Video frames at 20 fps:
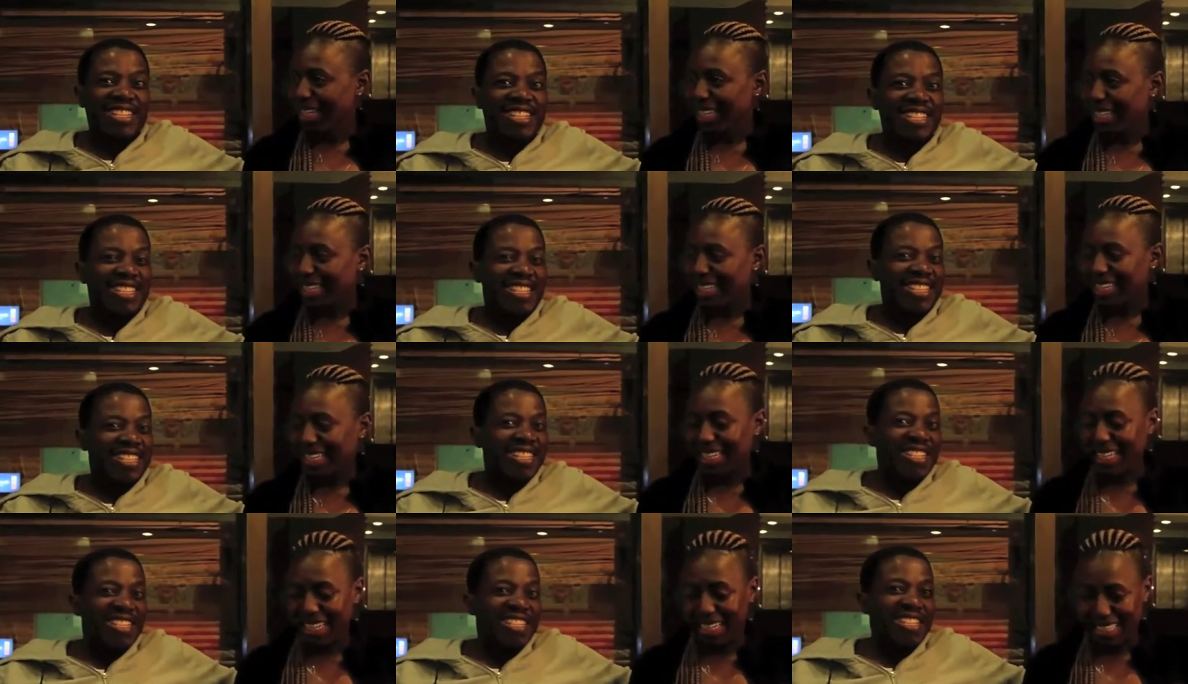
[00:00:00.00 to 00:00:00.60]

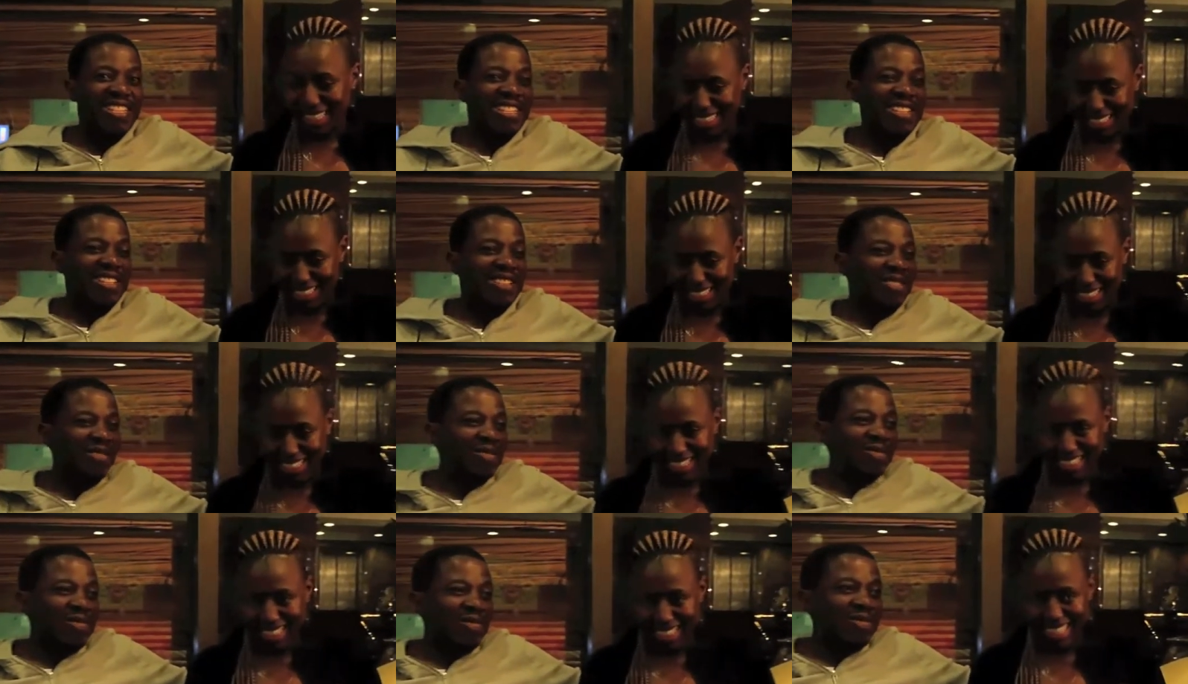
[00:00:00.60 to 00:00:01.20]

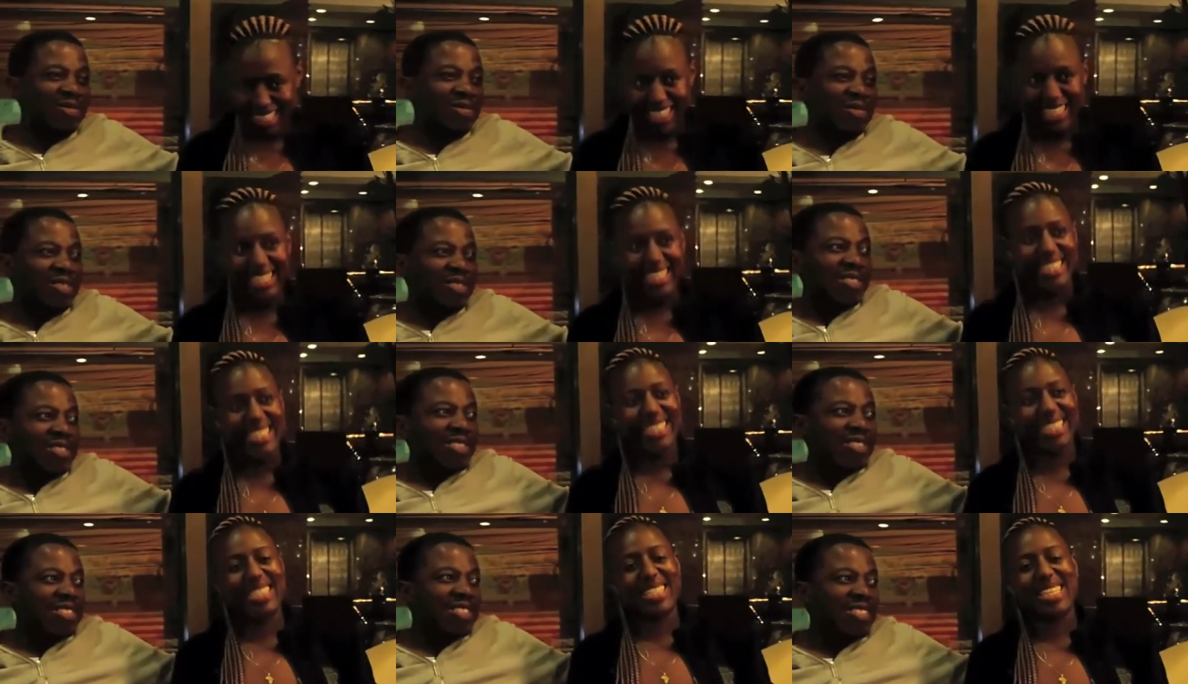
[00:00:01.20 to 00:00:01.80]
Speaker 1: Yes,
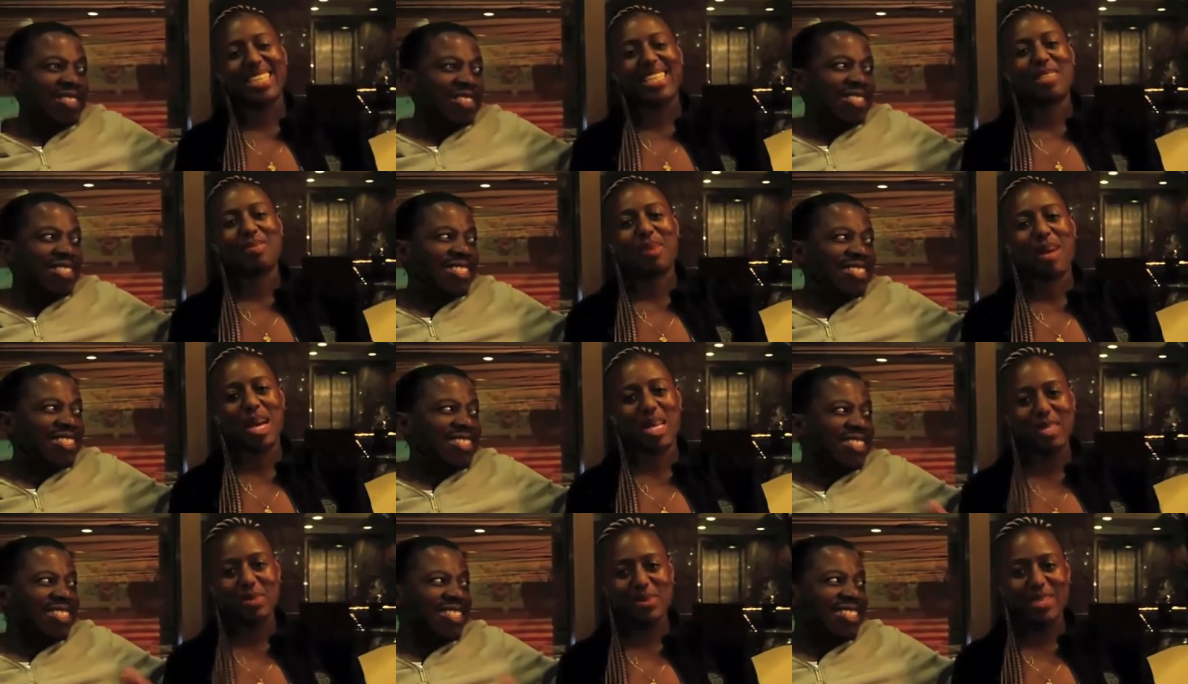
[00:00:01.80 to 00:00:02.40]
yes. Mm -hmm. As my
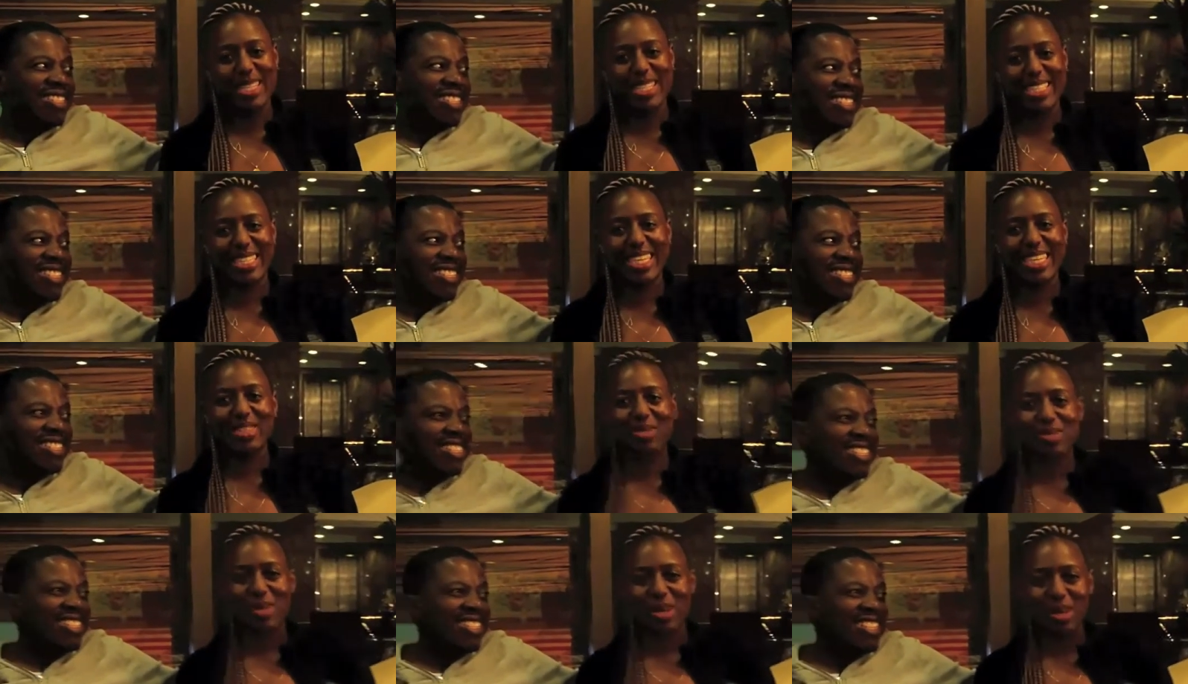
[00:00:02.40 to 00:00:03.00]
husband has
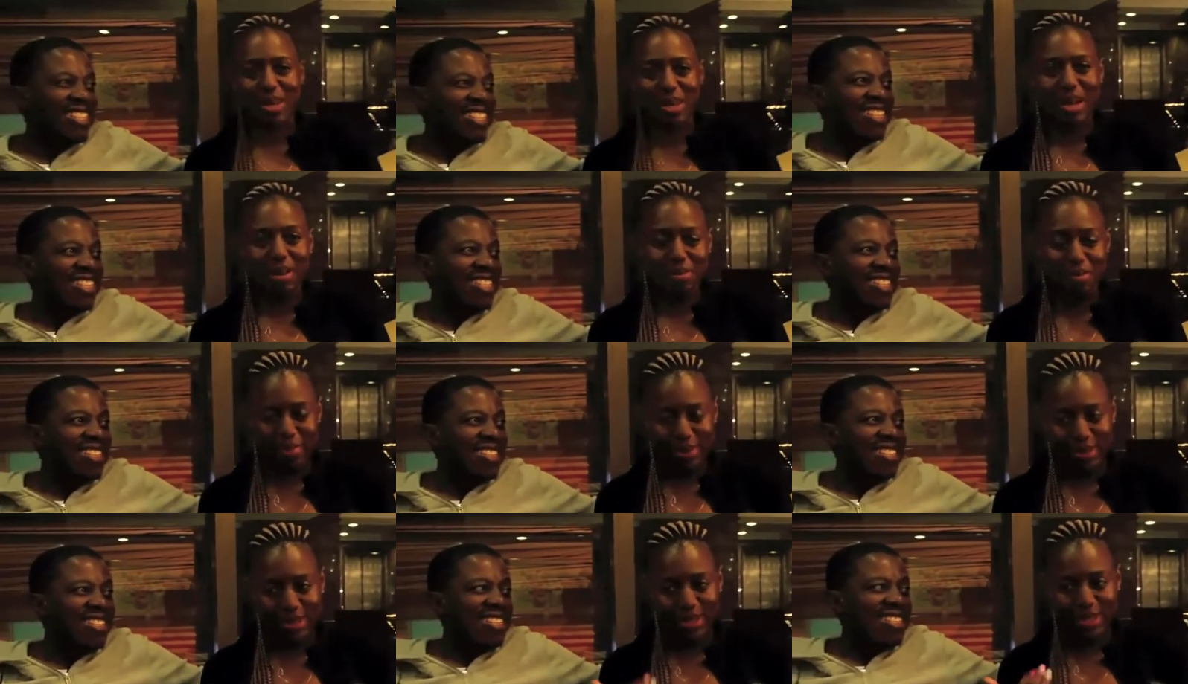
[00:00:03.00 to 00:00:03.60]
said, we are I'm
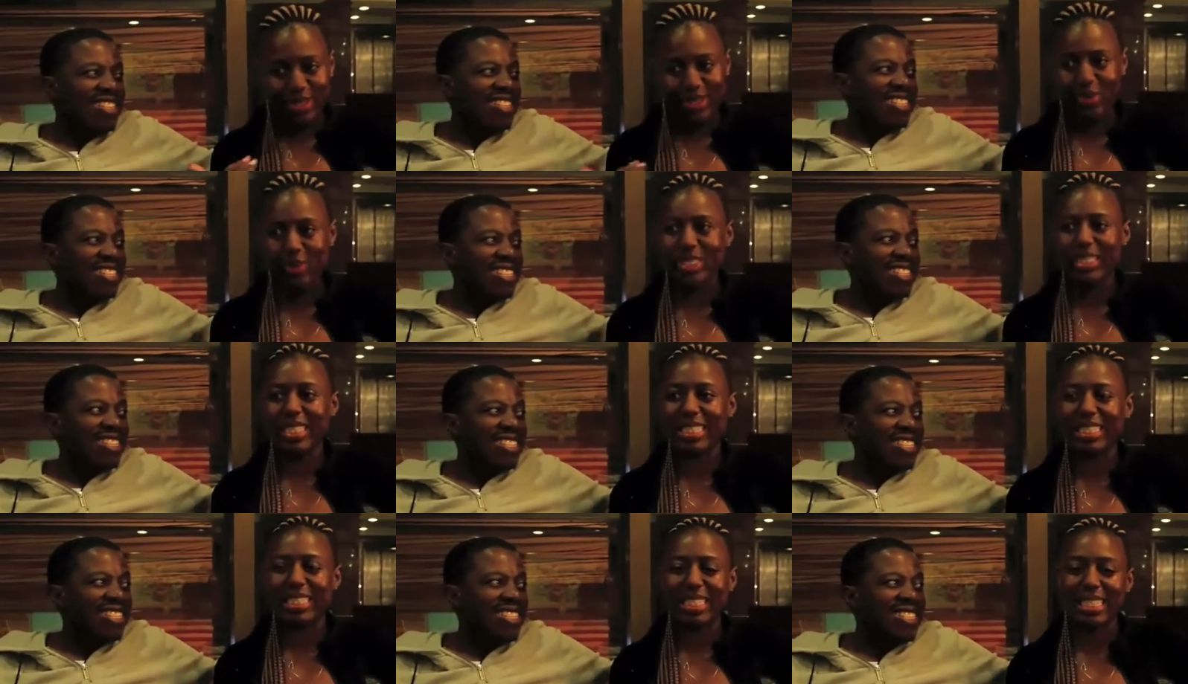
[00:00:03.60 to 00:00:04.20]

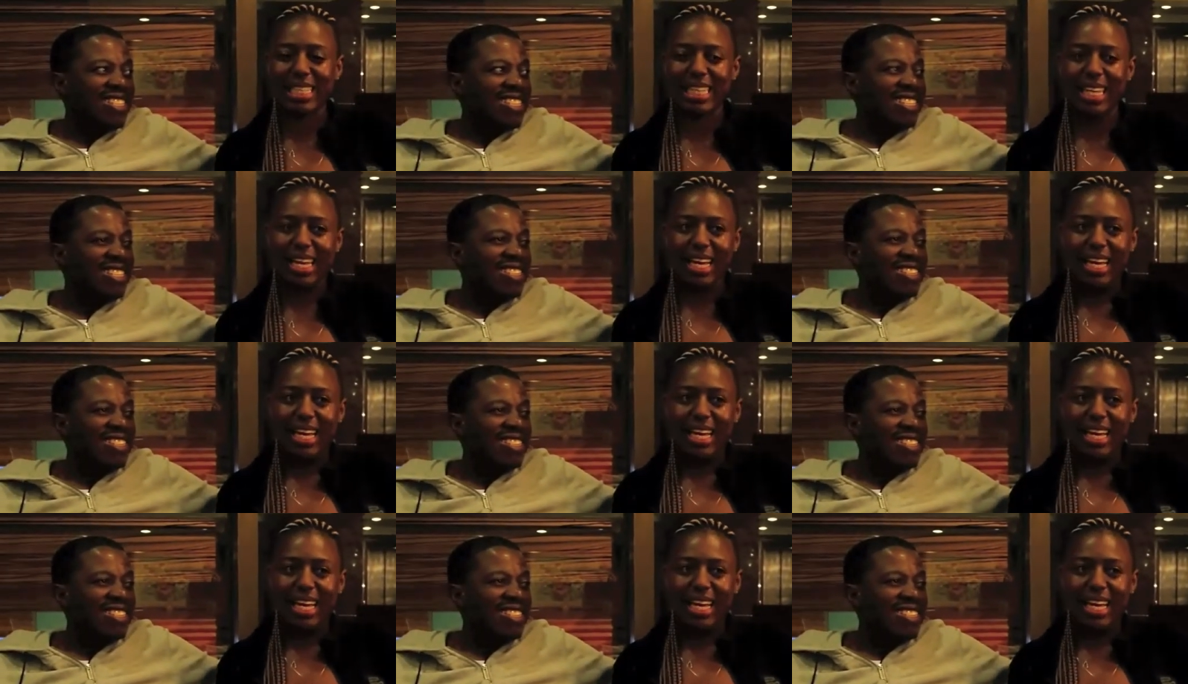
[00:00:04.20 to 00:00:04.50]
duty.